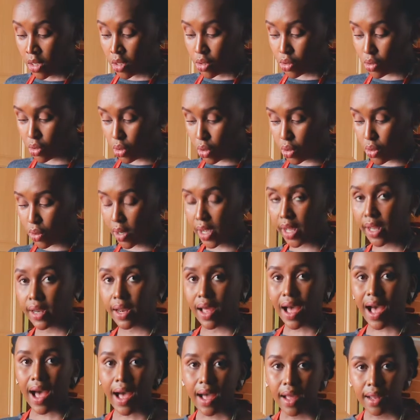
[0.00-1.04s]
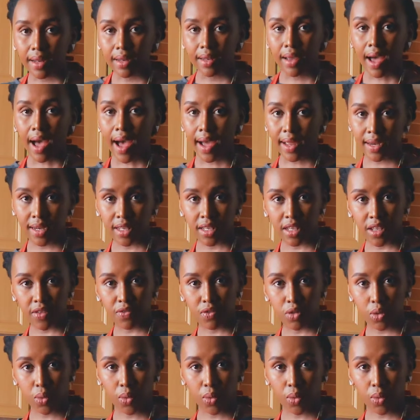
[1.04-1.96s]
So you can add honey if